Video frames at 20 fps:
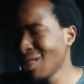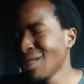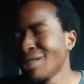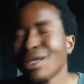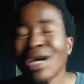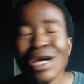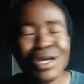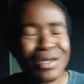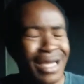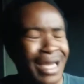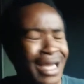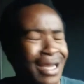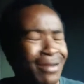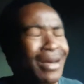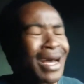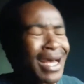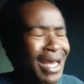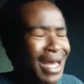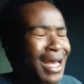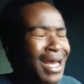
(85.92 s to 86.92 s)

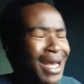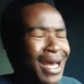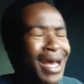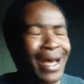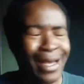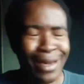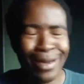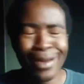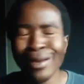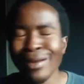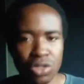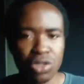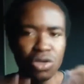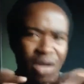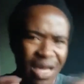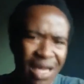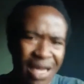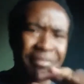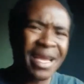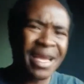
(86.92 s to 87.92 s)
So
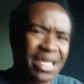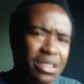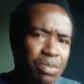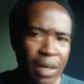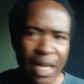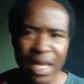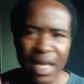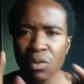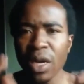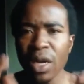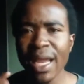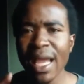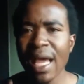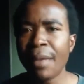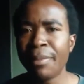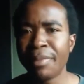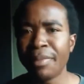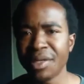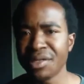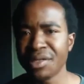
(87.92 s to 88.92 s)
let me explain what
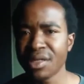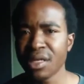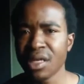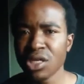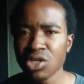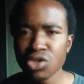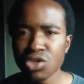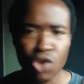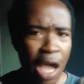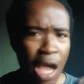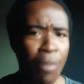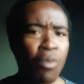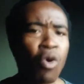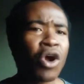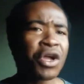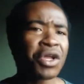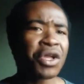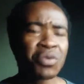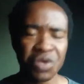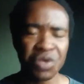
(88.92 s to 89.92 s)
happened. So I'm
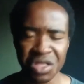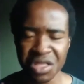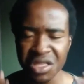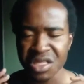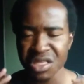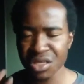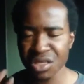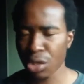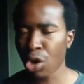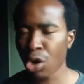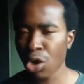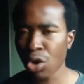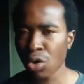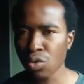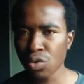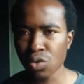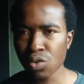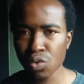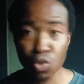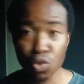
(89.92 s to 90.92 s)
walking with this
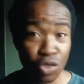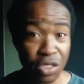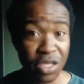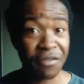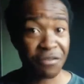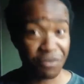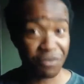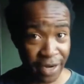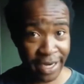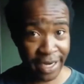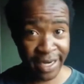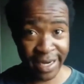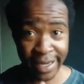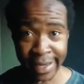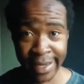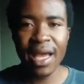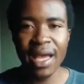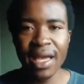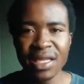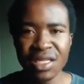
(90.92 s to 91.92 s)
girl who's a friend,
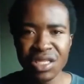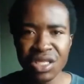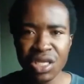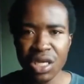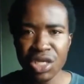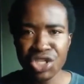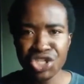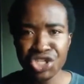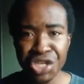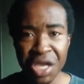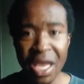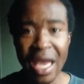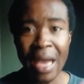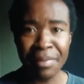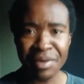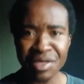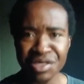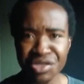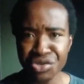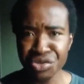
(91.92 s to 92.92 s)
and she
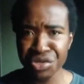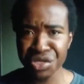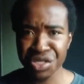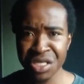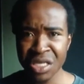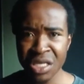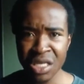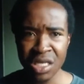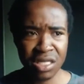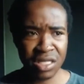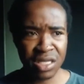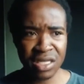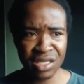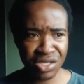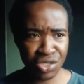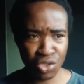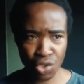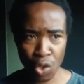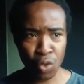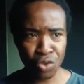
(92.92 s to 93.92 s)
happens to see this
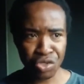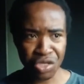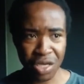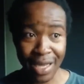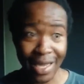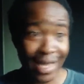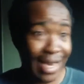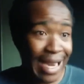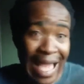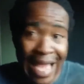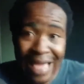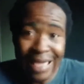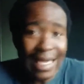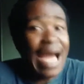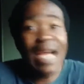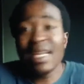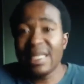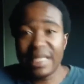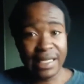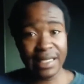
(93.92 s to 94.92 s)
soldier, and
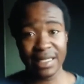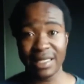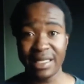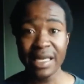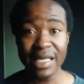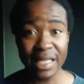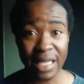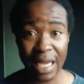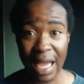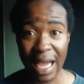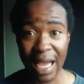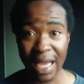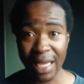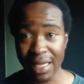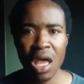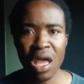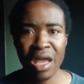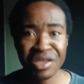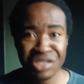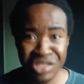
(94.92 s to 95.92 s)
I didn't see the guy.
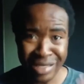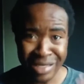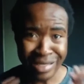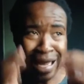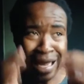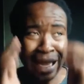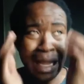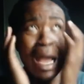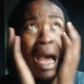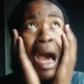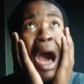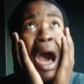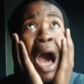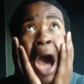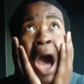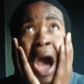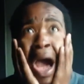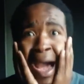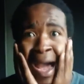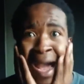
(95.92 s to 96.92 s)
And she's like,
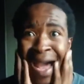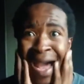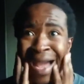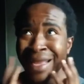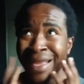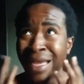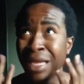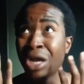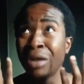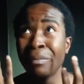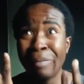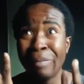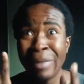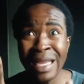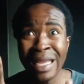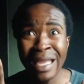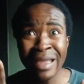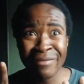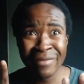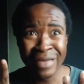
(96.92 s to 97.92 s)
oh, I cannot
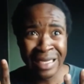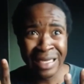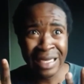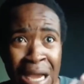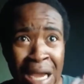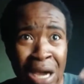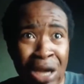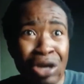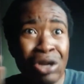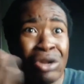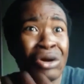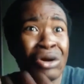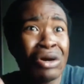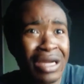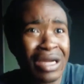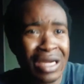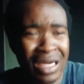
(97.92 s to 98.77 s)
believe it, look.